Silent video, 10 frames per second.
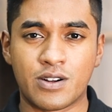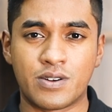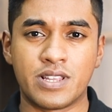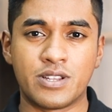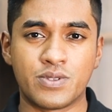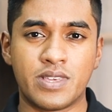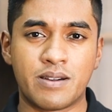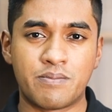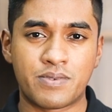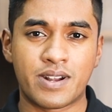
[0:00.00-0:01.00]
according to
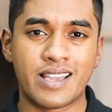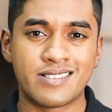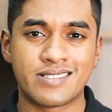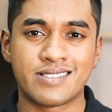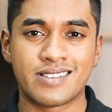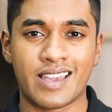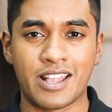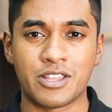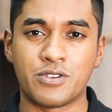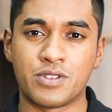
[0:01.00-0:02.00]
their price
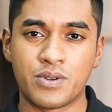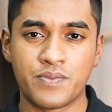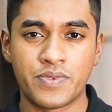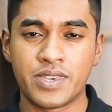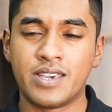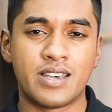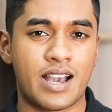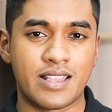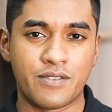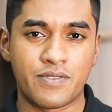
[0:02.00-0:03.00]
and, you know,
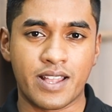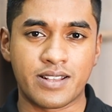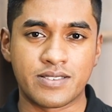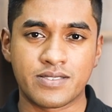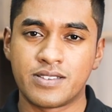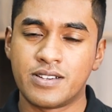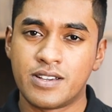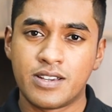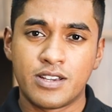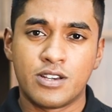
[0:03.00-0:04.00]
other factors.
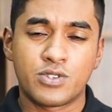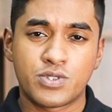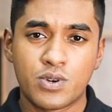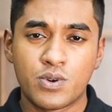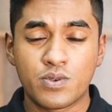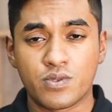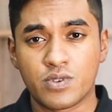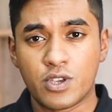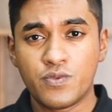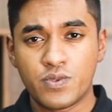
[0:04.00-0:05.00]
So
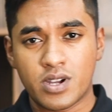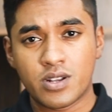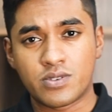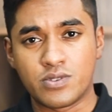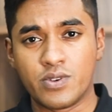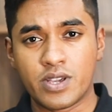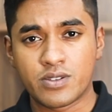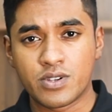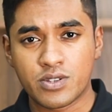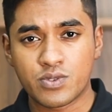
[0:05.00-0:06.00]
if you are
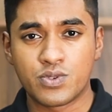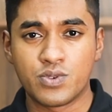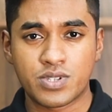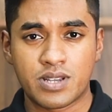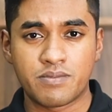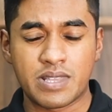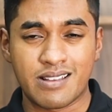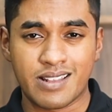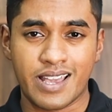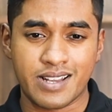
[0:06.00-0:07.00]
looking to do
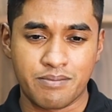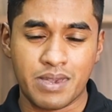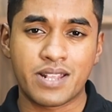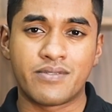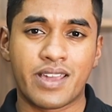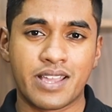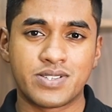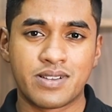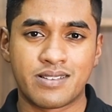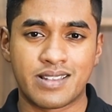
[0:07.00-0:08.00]
something like a
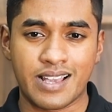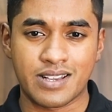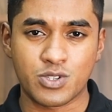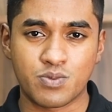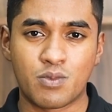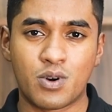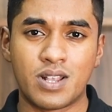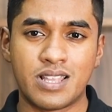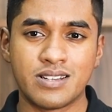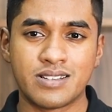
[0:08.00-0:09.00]
mid-range, like a
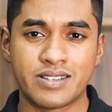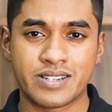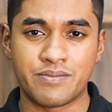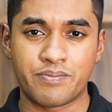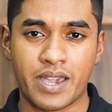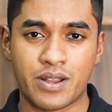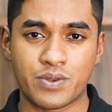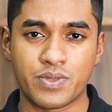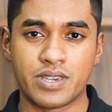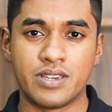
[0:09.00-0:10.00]
smaller
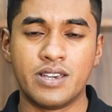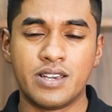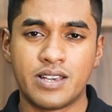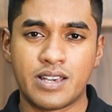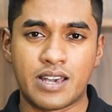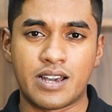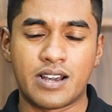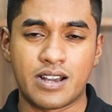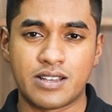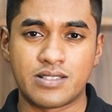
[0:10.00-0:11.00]
compared to the
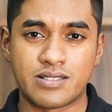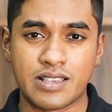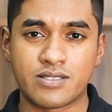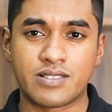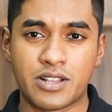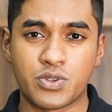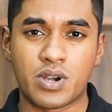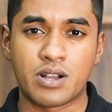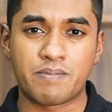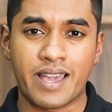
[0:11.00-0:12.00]
uh, things that
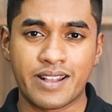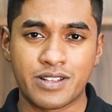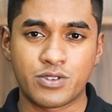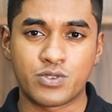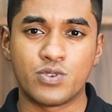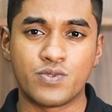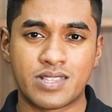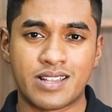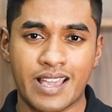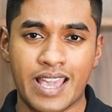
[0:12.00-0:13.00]
you are planning to do
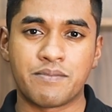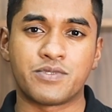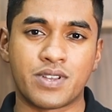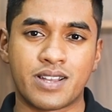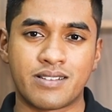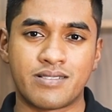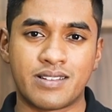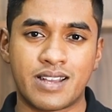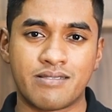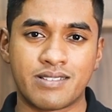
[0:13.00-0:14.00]
with an M three
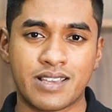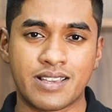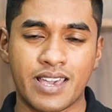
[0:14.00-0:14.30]
hundred R T